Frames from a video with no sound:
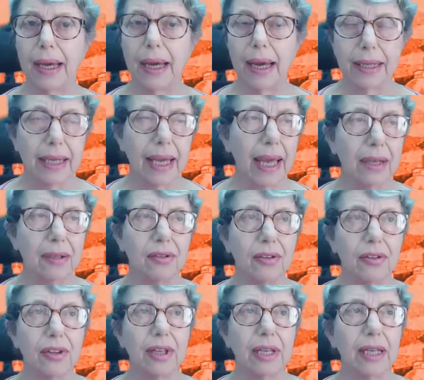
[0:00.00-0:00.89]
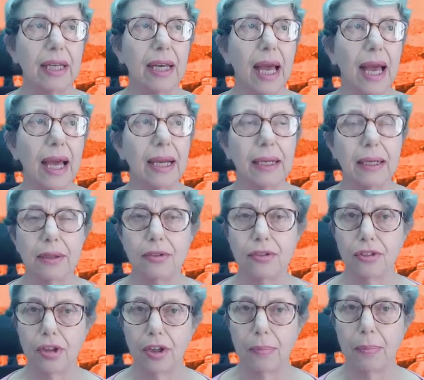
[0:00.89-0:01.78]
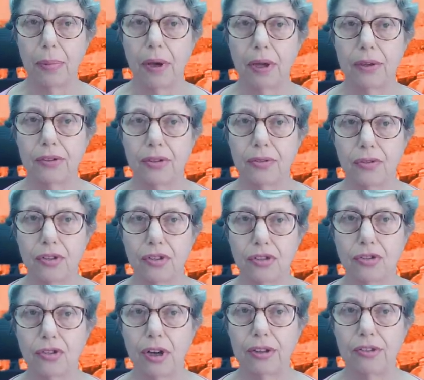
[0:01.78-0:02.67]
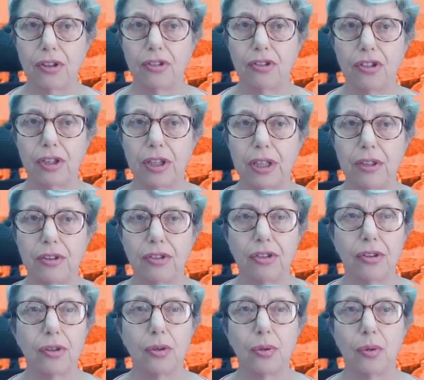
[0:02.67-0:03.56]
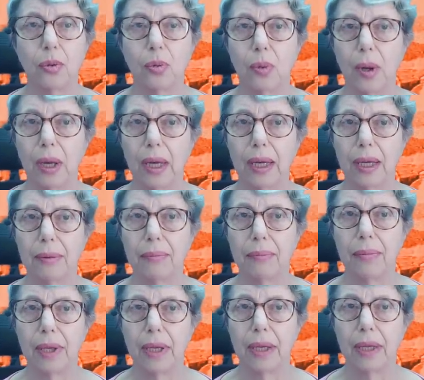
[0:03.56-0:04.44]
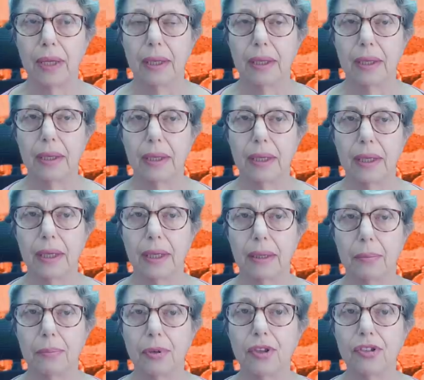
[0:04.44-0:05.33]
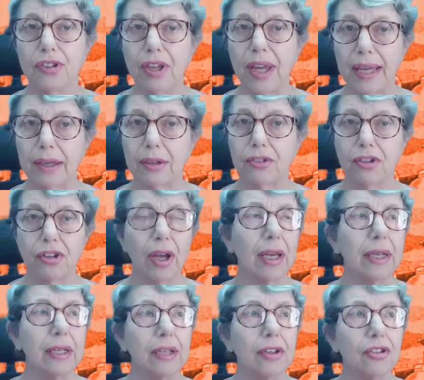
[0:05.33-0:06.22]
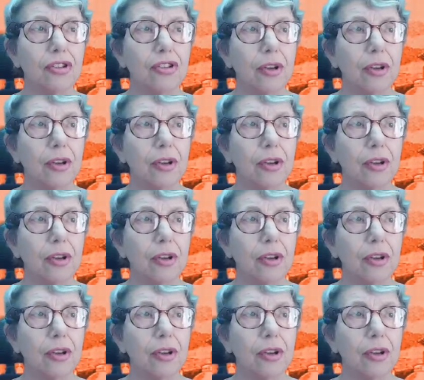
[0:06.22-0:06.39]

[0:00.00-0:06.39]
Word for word: Again, the islands are part of a strategy to um, uh, protect Chinese